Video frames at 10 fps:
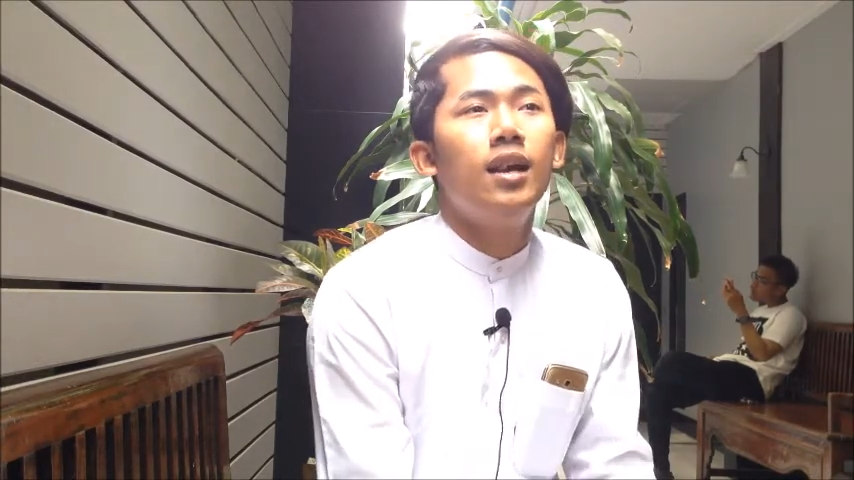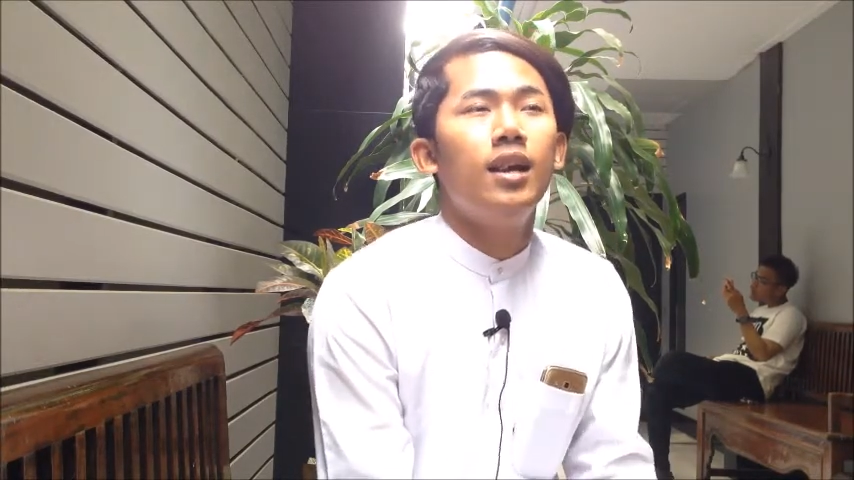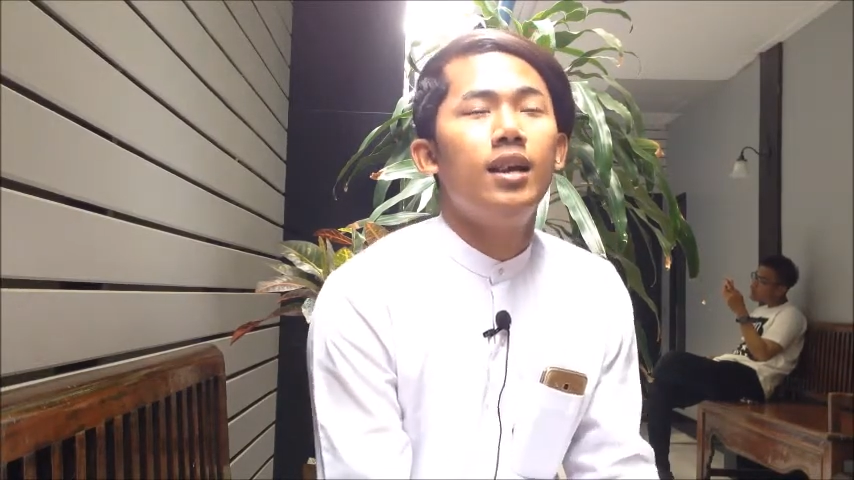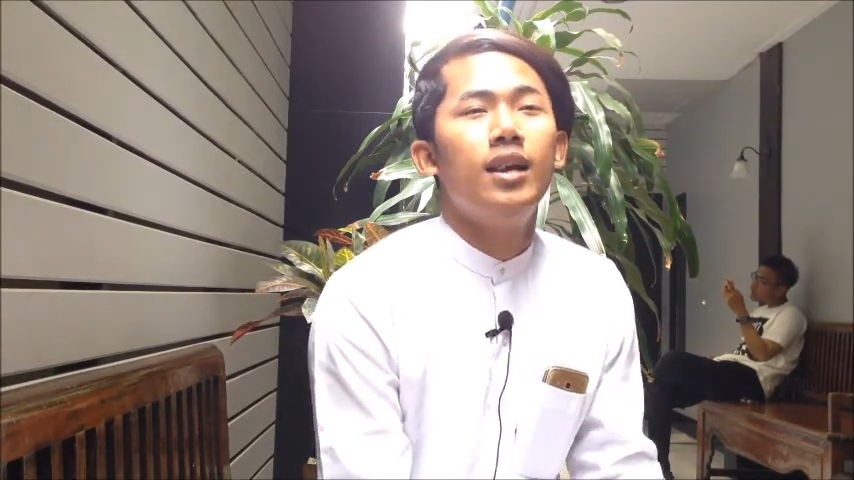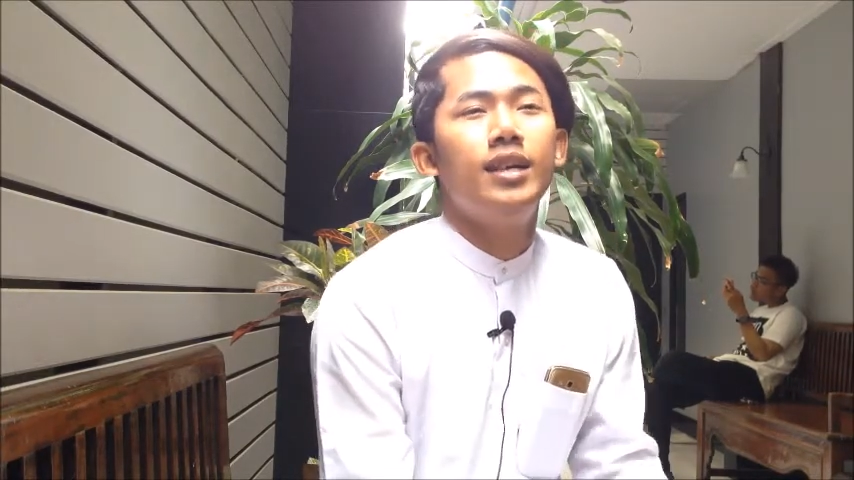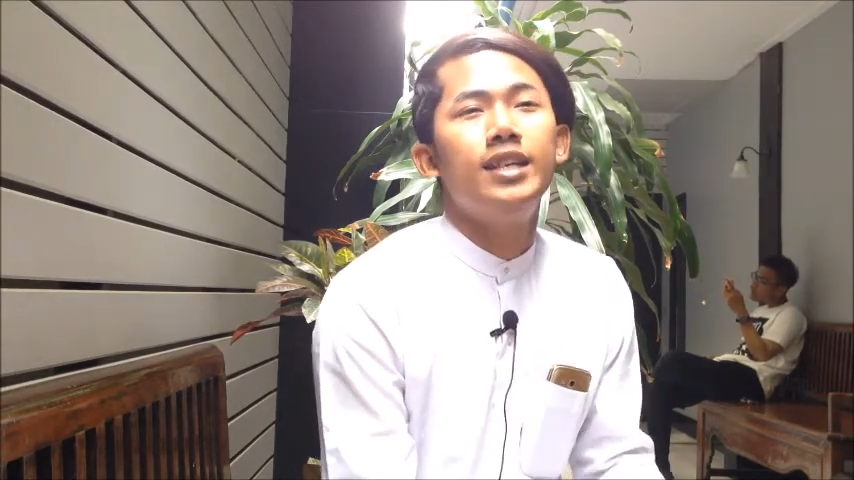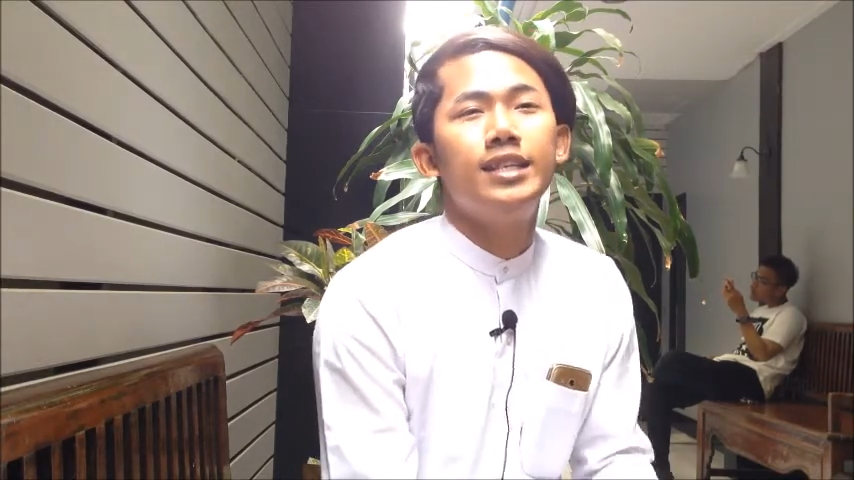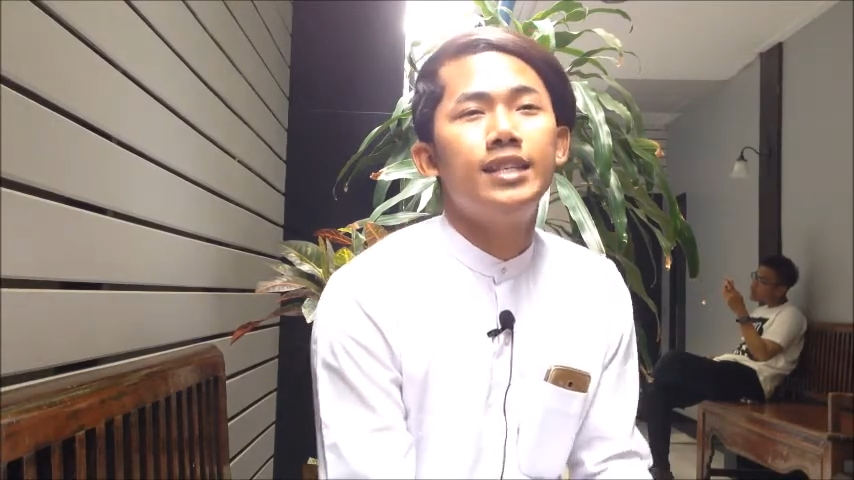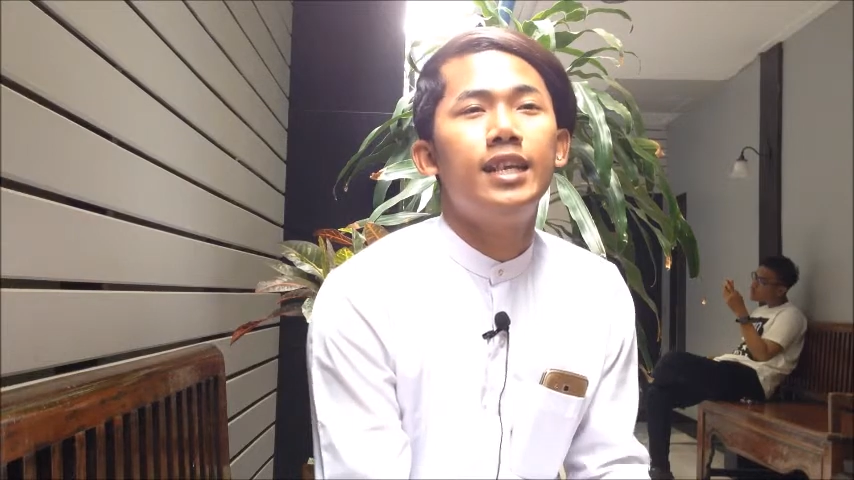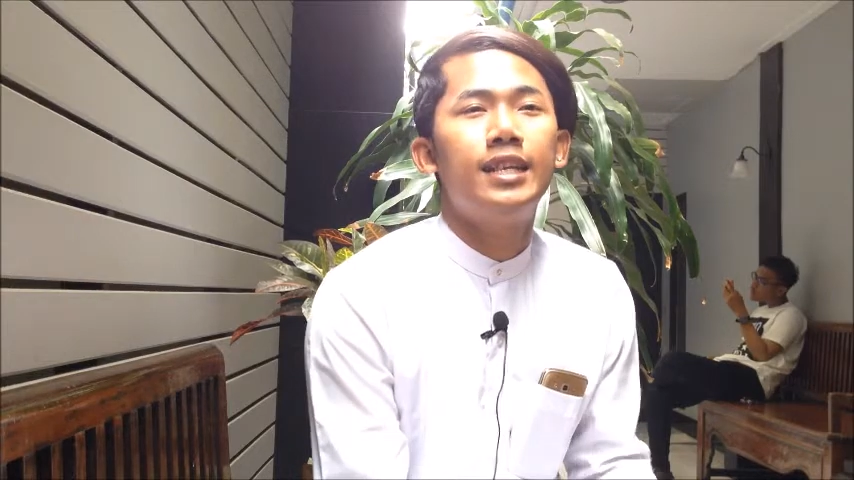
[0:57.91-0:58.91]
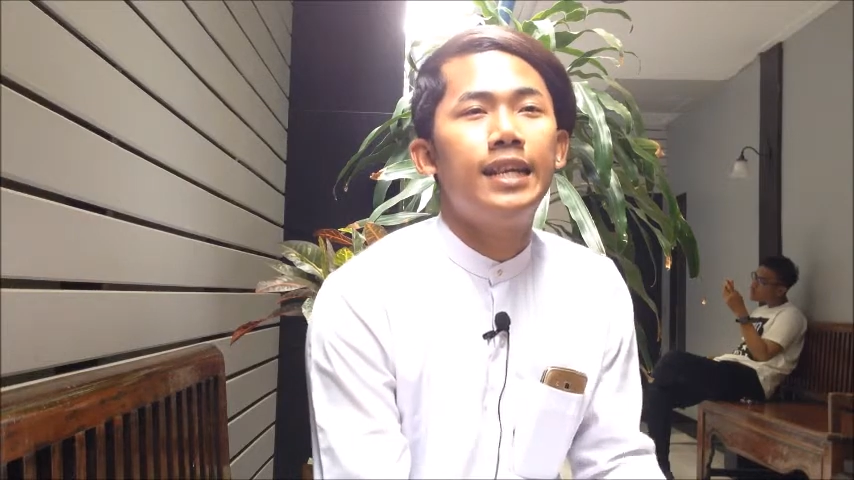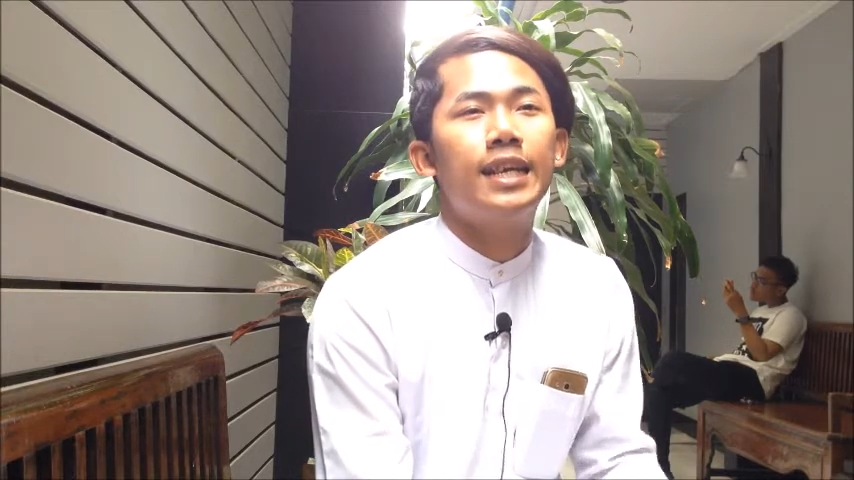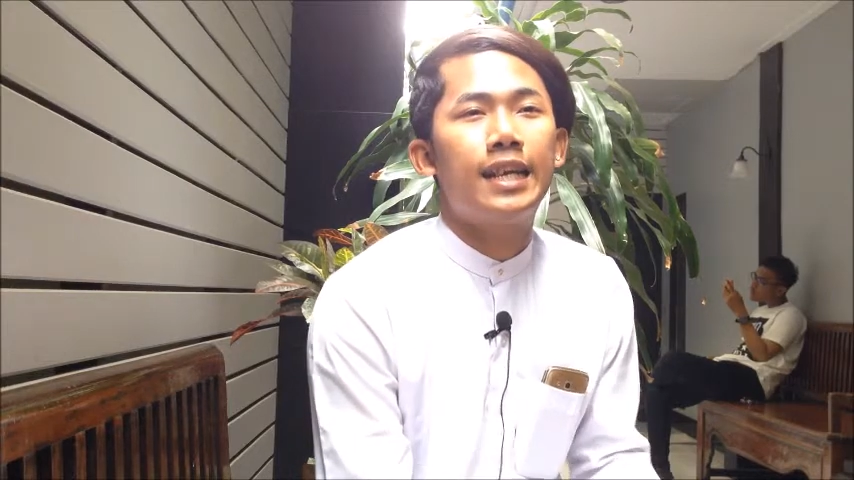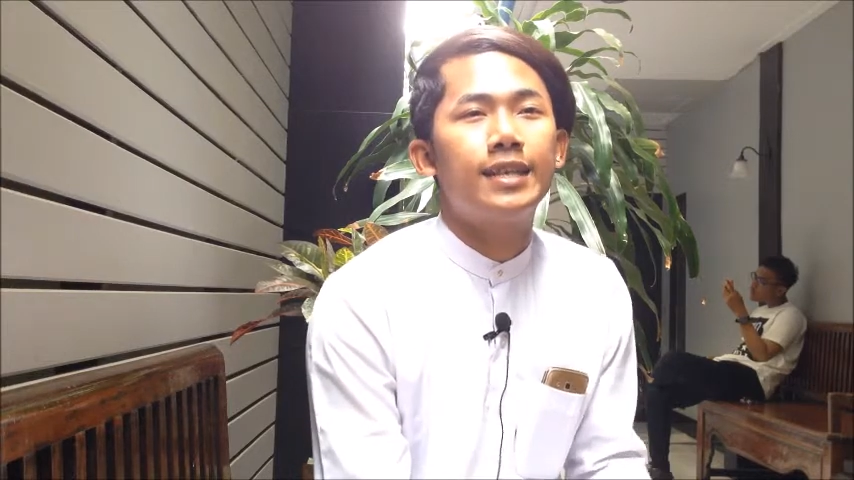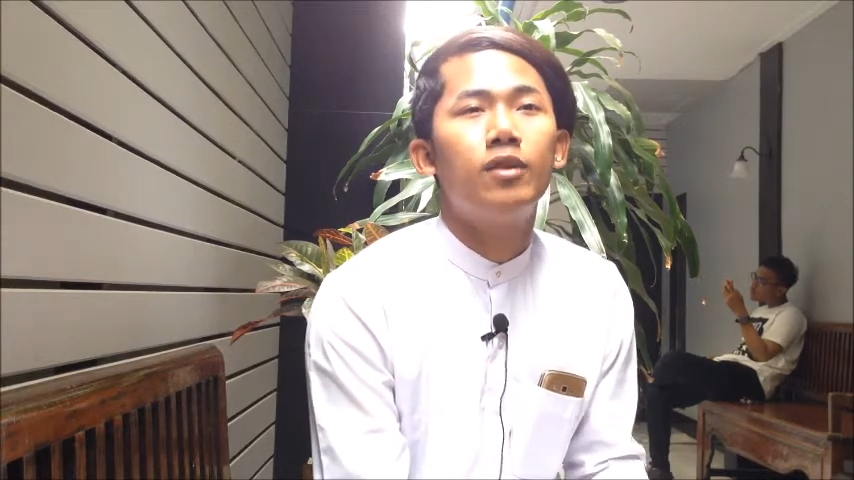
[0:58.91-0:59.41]
uh, International Day
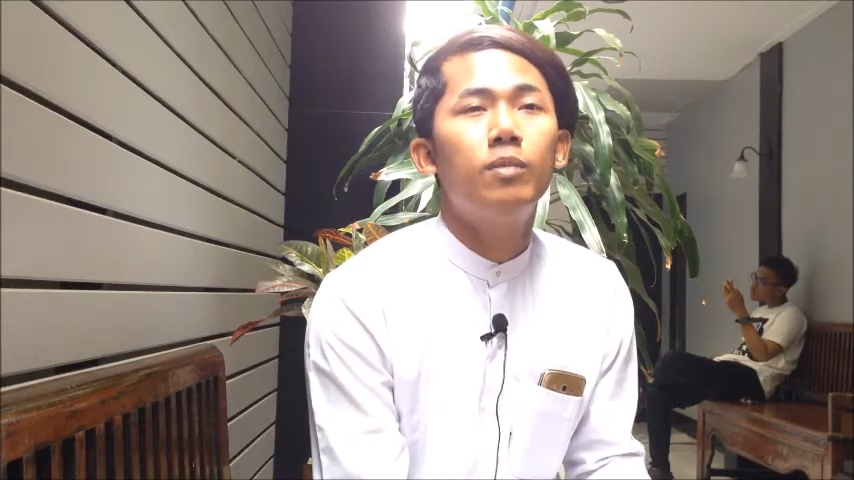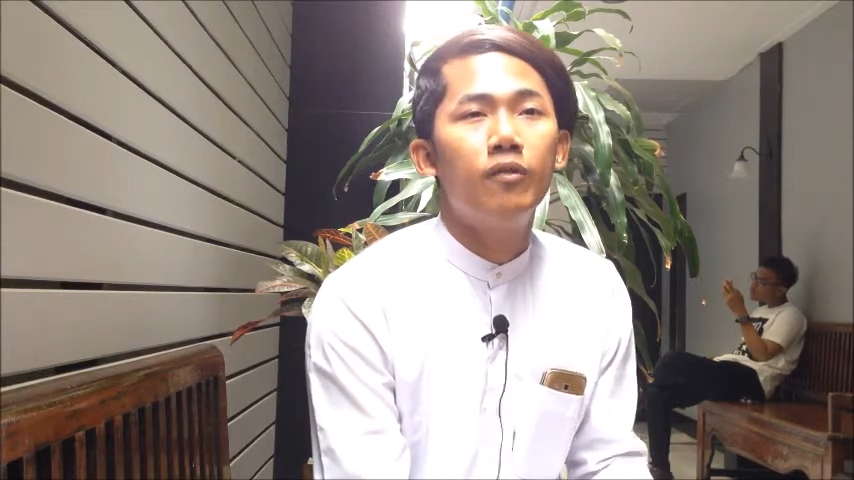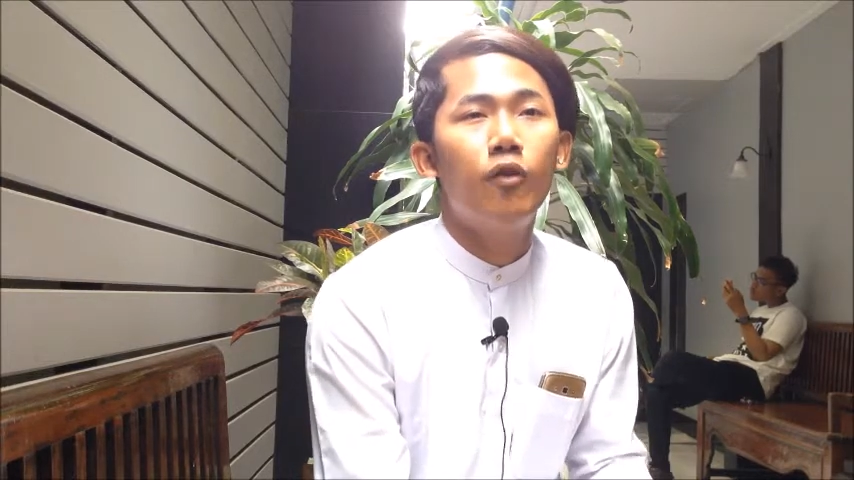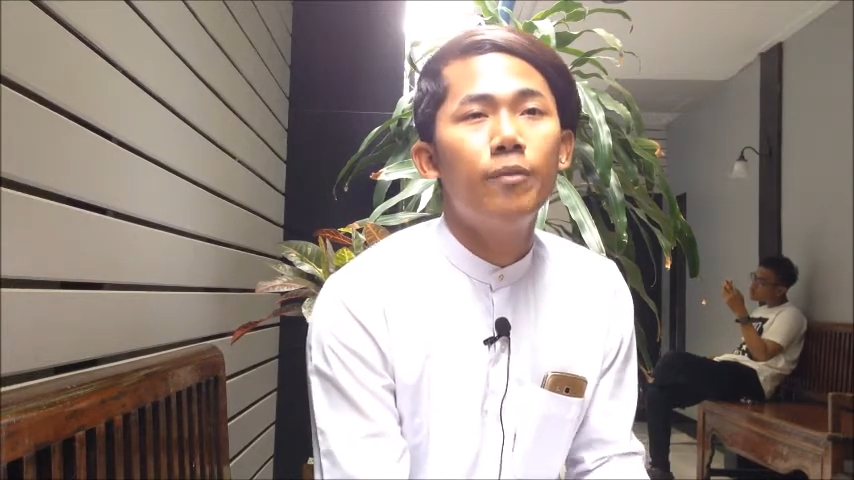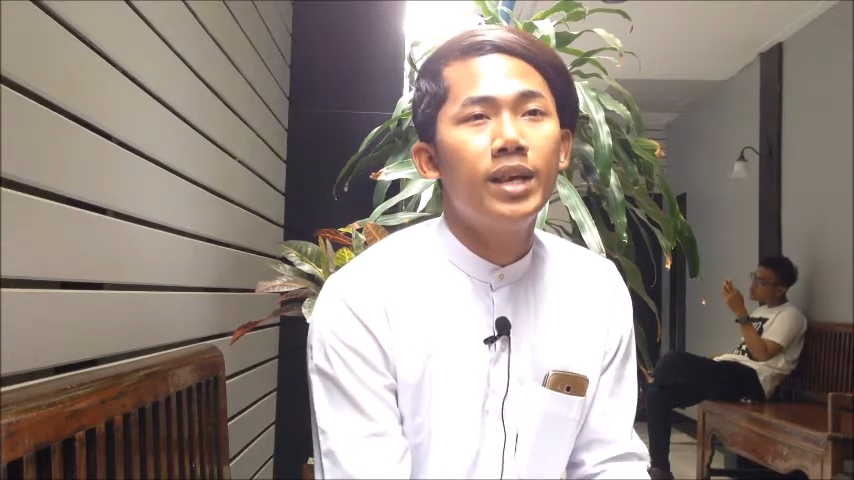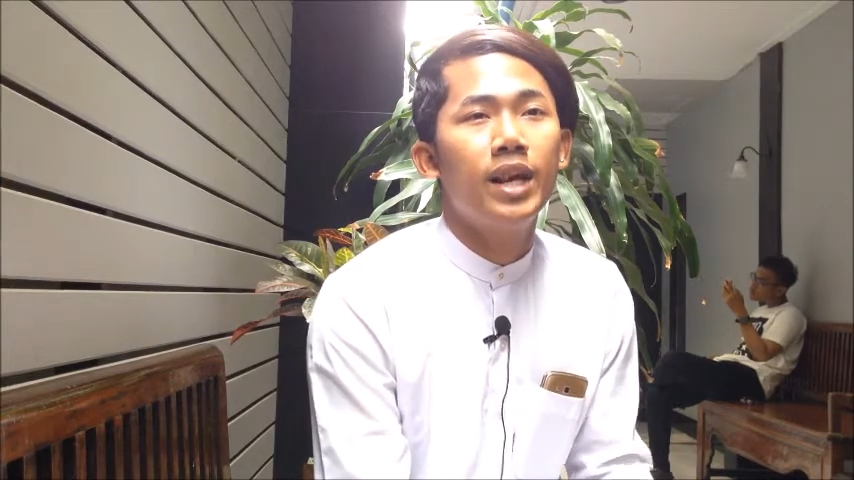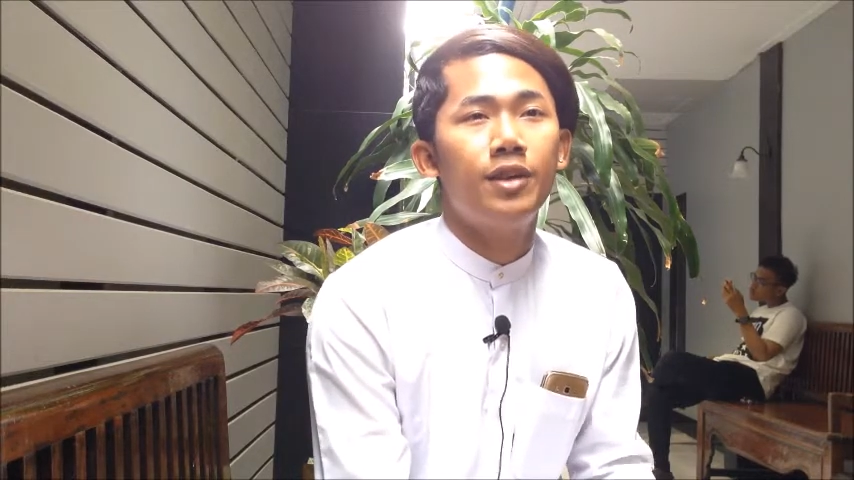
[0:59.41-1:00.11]
against homophobia